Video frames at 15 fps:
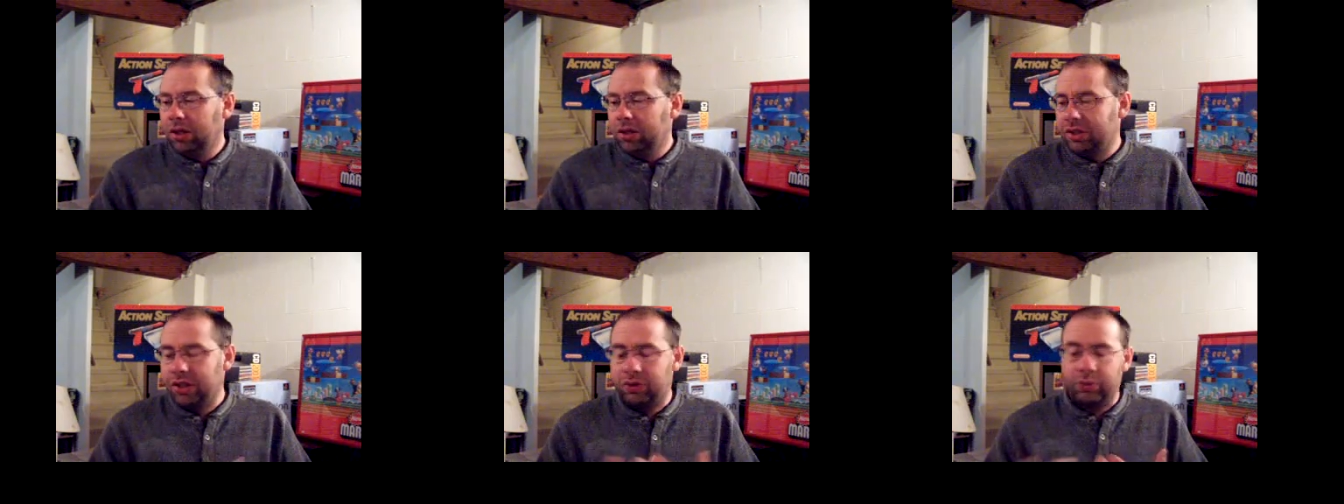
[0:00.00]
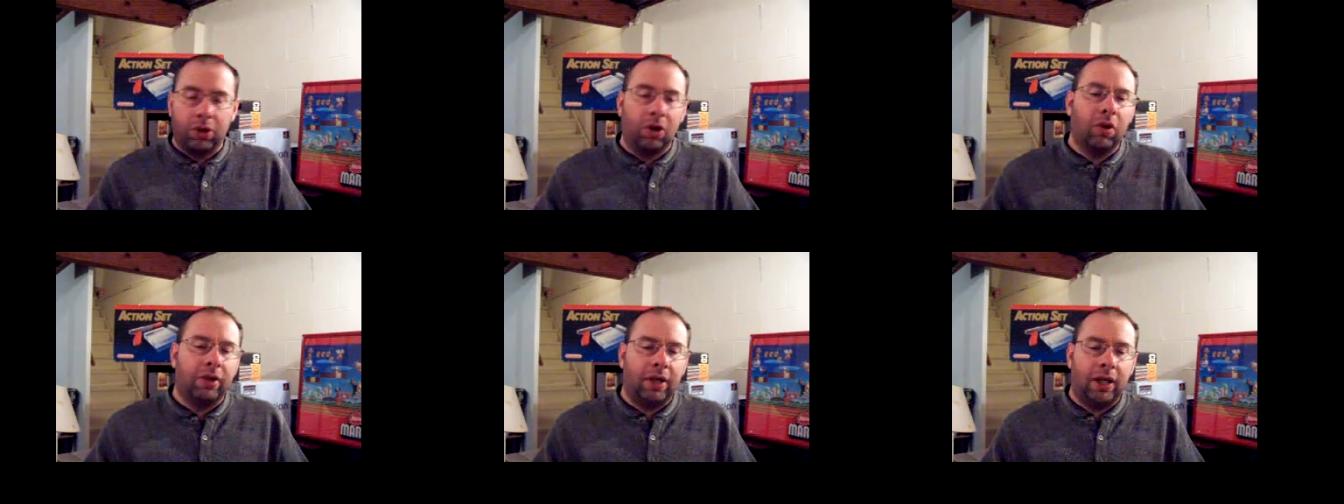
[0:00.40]
Since we're
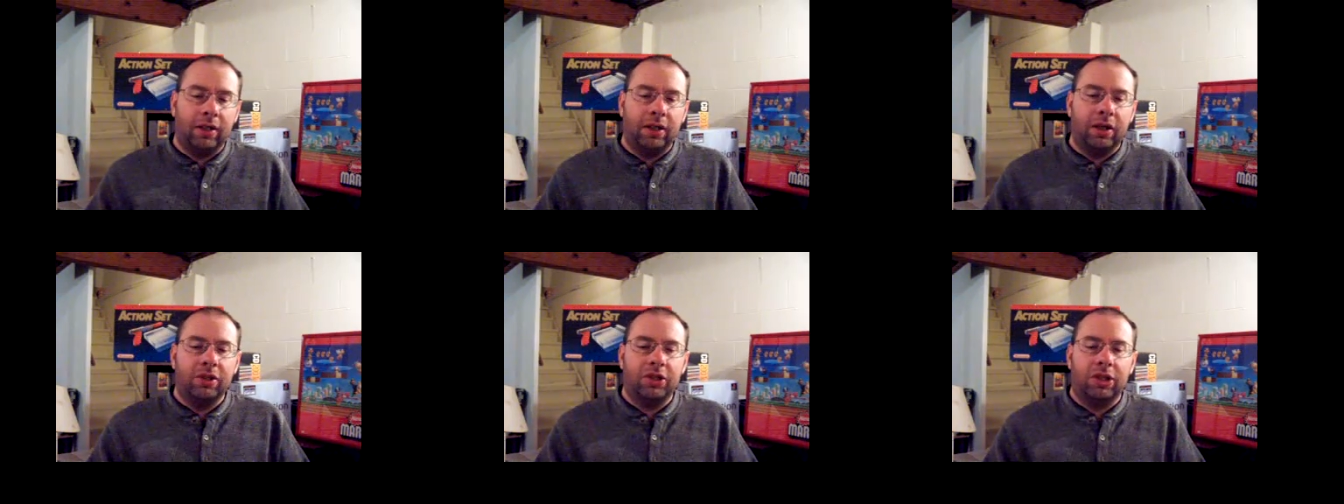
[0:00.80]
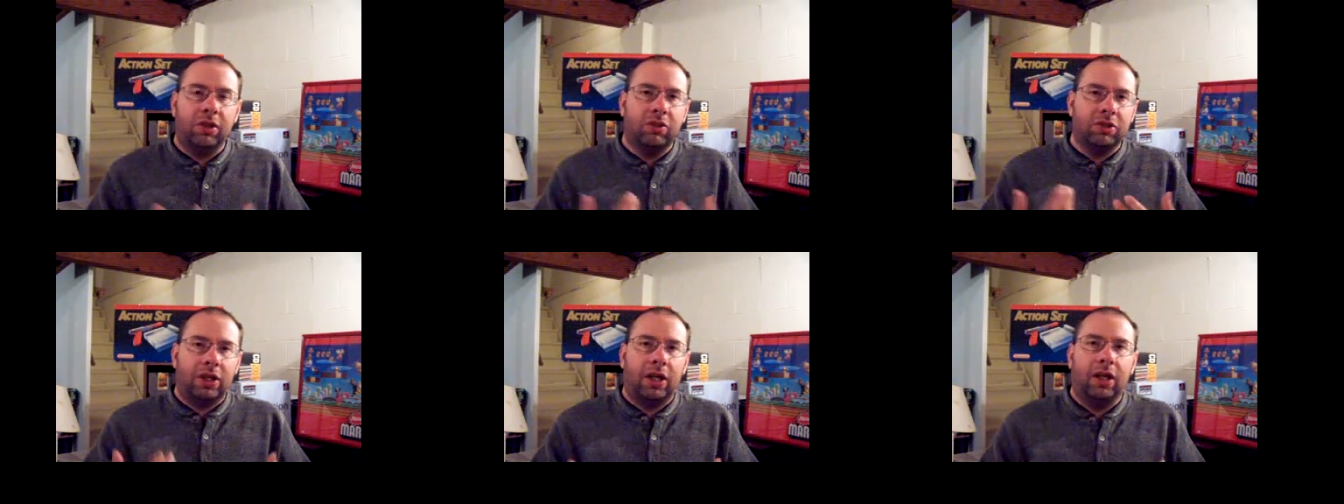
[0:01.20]
going down there, and she
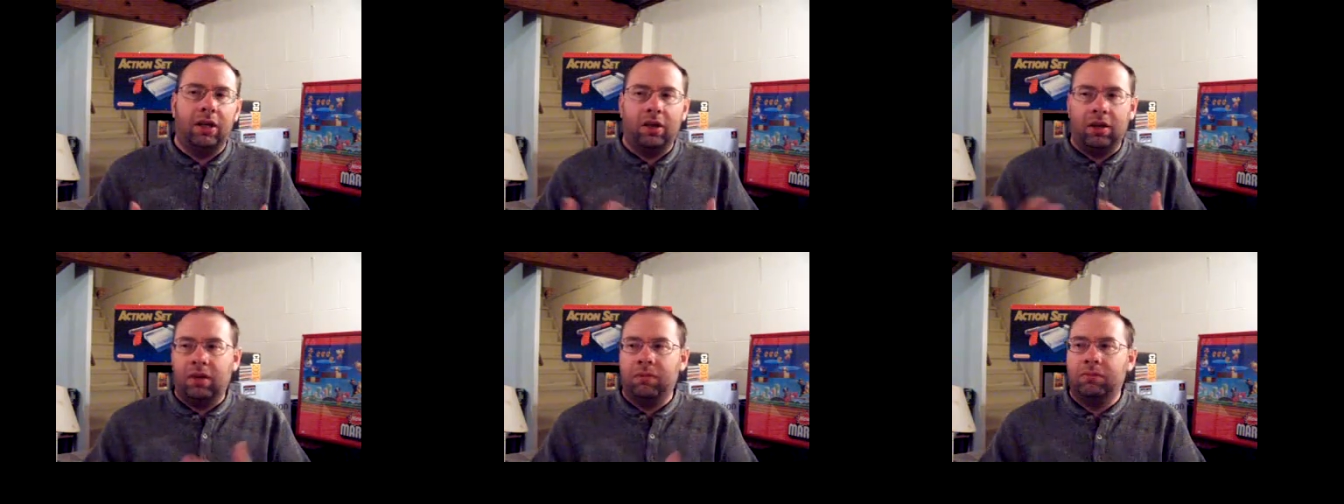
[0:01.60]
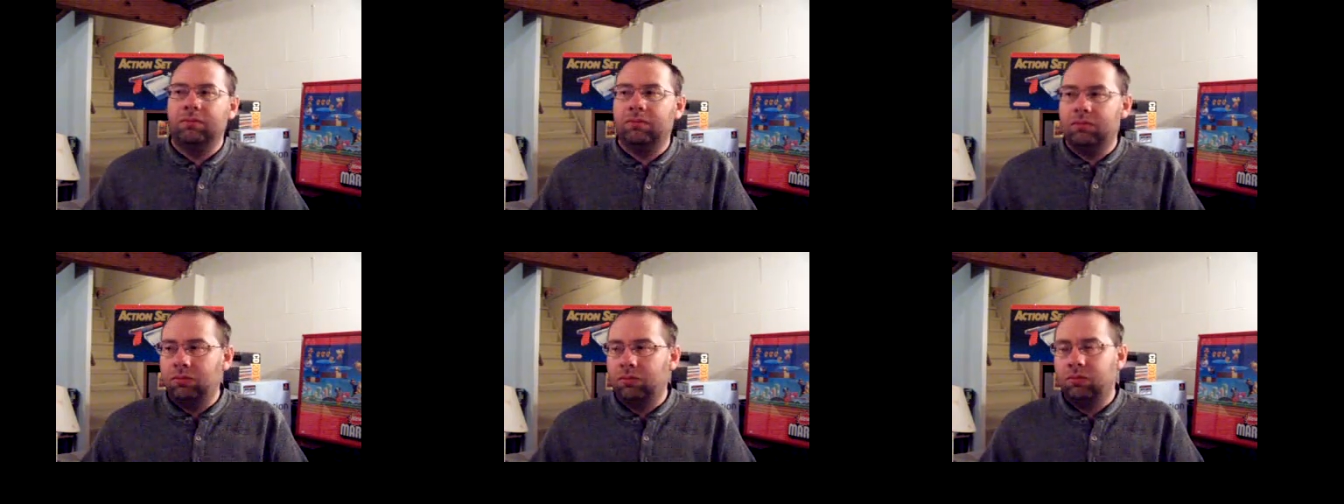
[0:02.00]
knows I
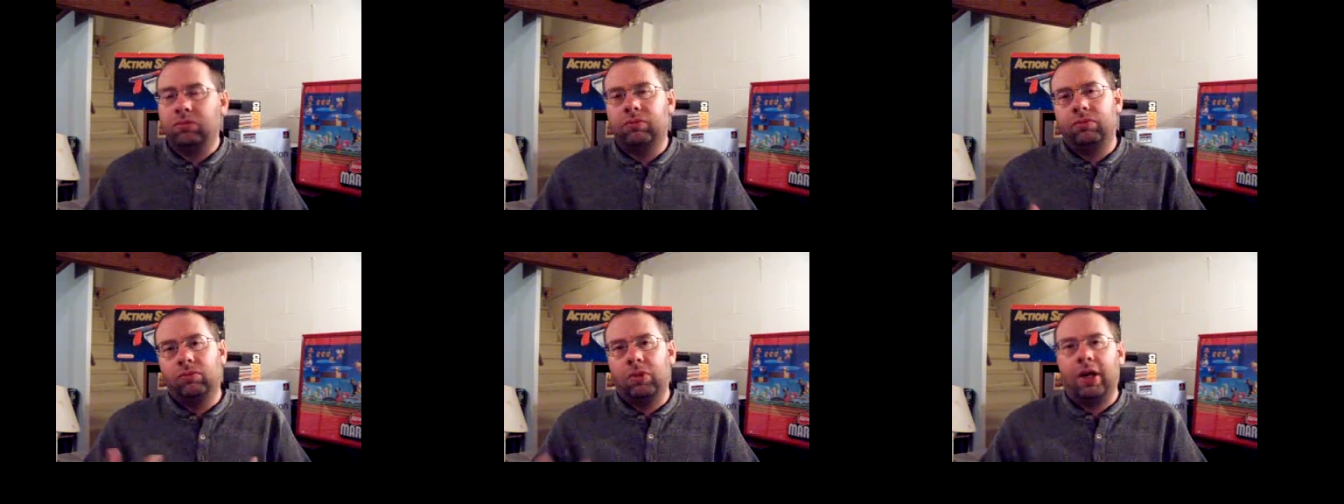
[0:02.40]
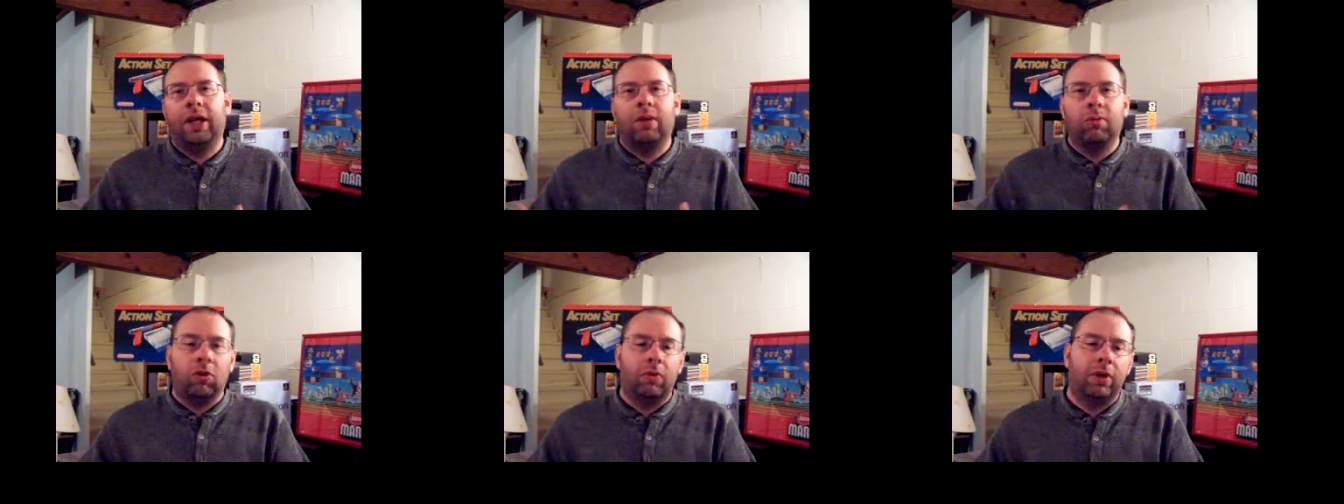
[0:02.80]
want to
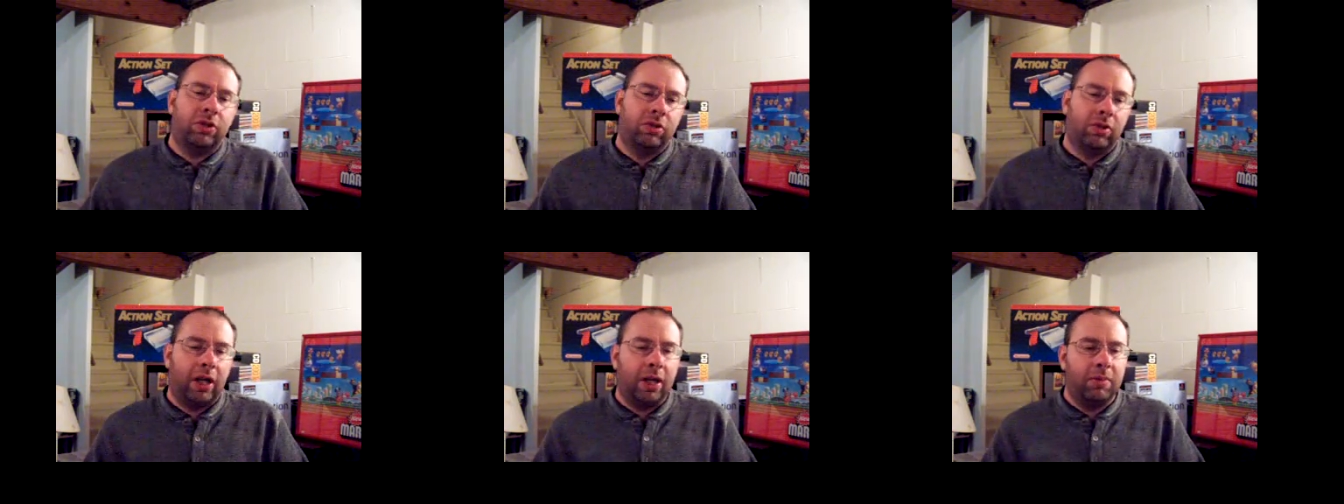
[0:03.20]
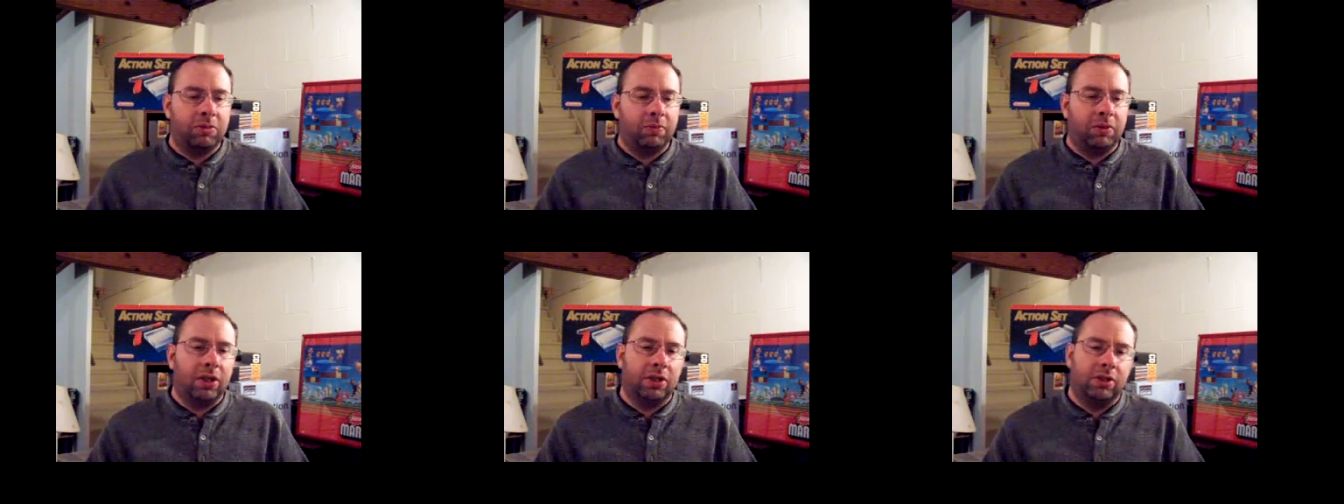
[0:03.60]
get more retro games
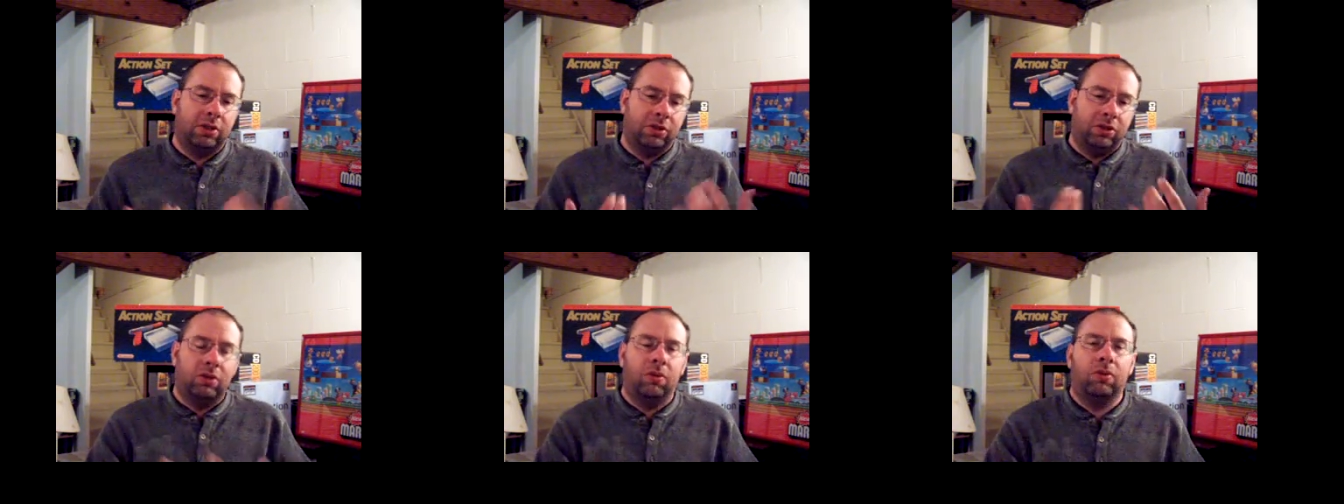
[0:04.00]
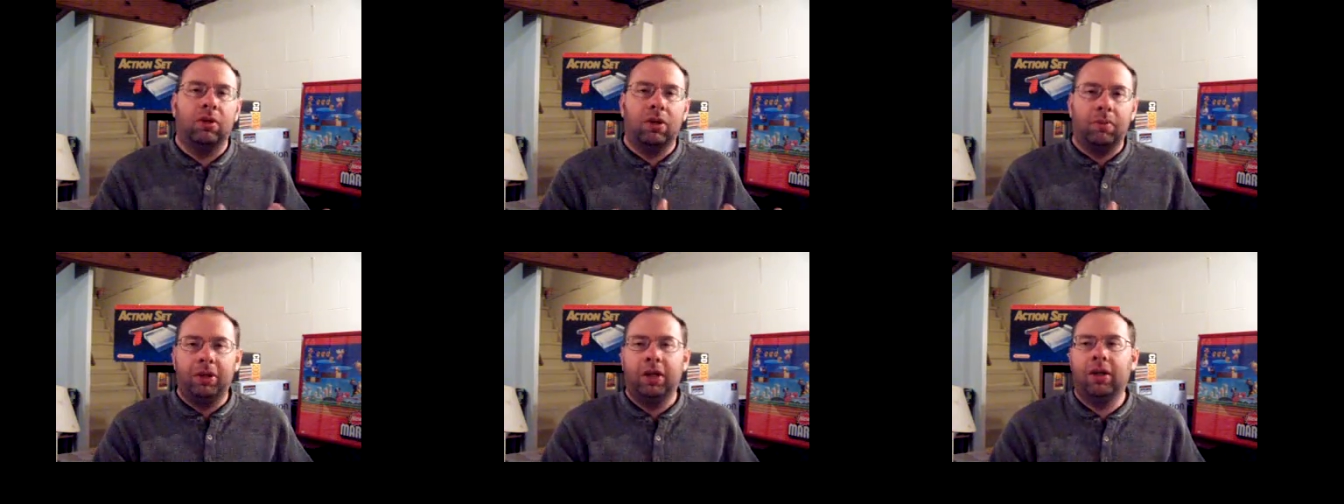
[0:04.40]
because there's
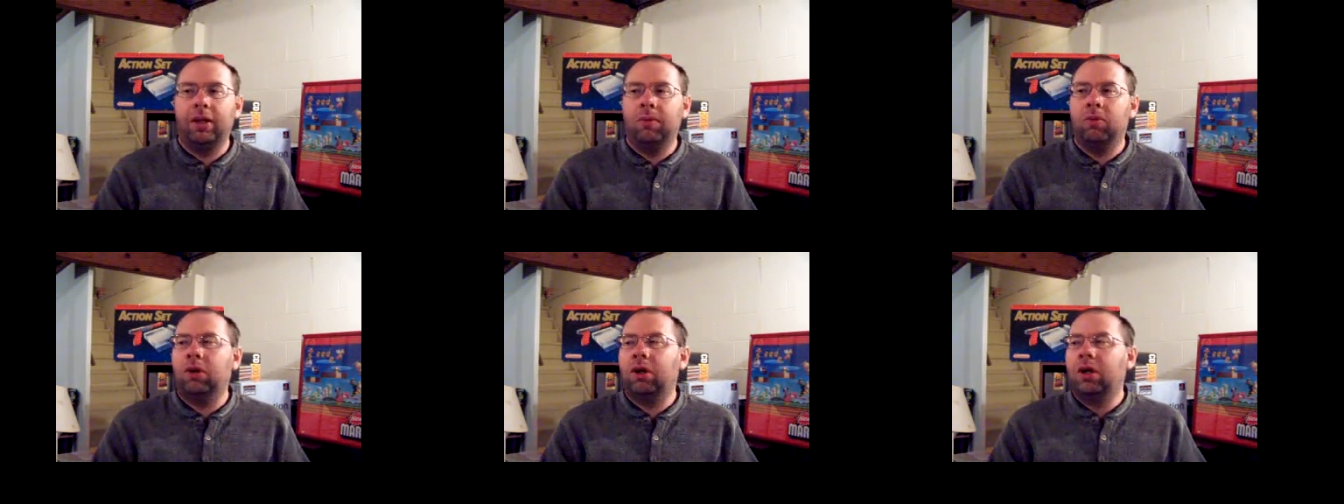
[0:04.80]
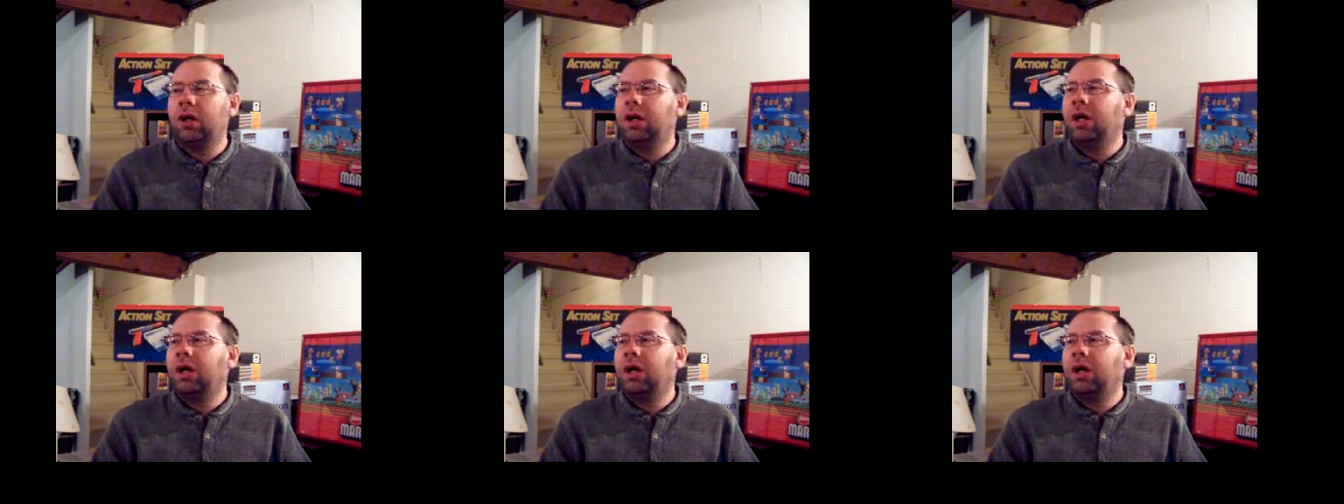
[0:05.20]
nowhere up here anymore.